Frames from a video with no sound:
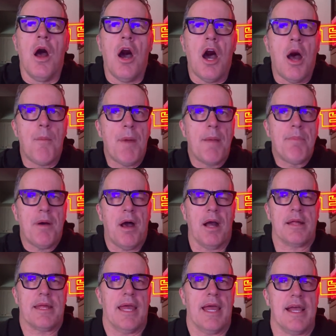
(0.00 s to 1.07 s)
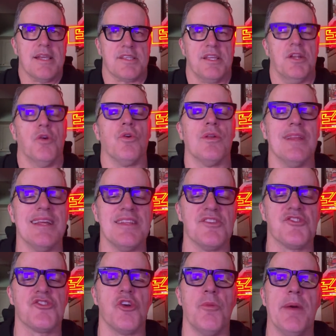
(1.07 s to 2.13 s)
on my podcast. I know Glenn
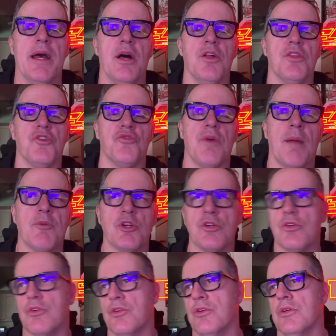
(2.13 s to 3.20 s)
Sobel, the drummer.